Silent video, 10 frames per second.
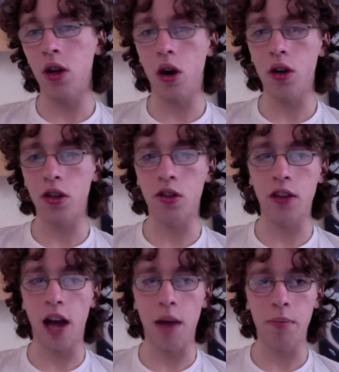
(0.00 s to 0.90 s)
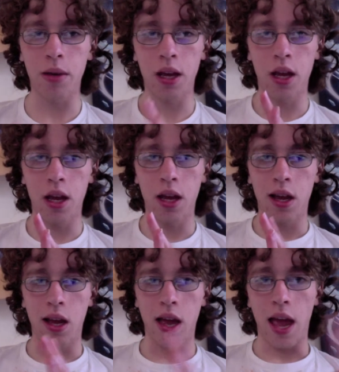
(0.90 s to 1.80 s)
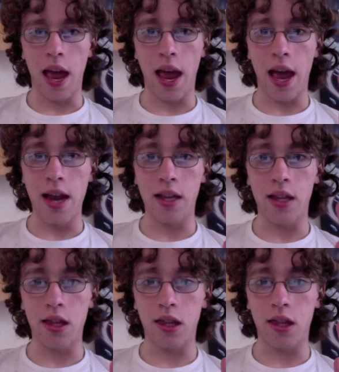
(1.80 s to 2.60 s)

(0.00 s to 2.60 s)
And they need to stop it because